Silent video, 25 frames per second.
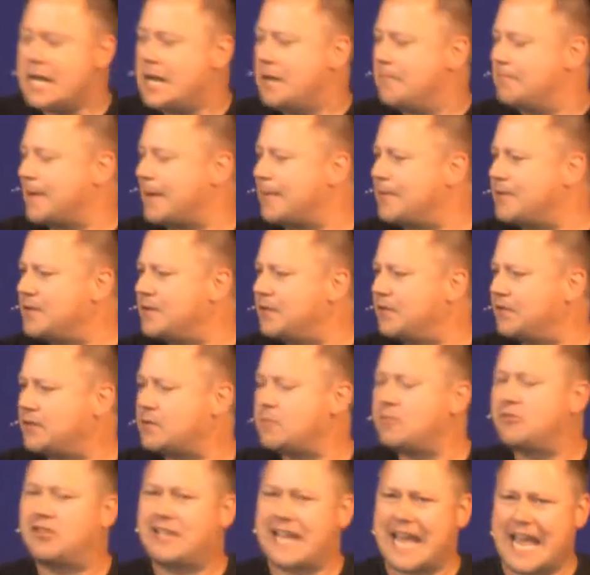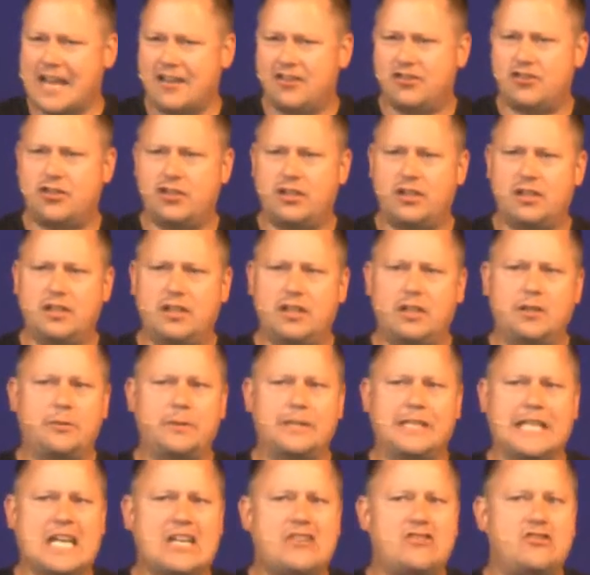Maybe there's some tension in a
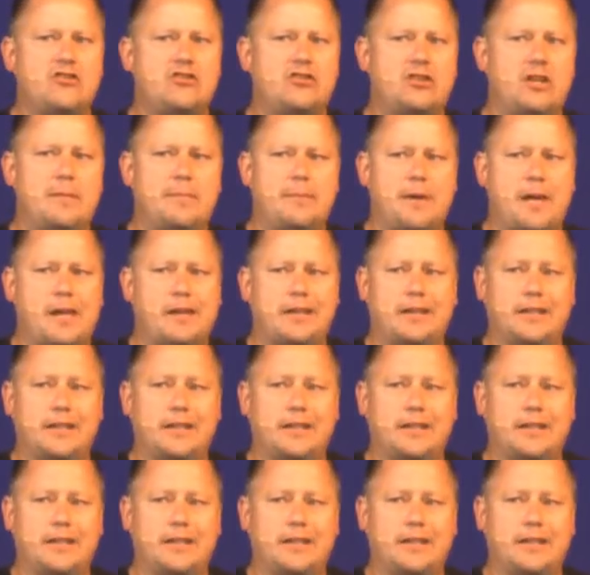relationship, at,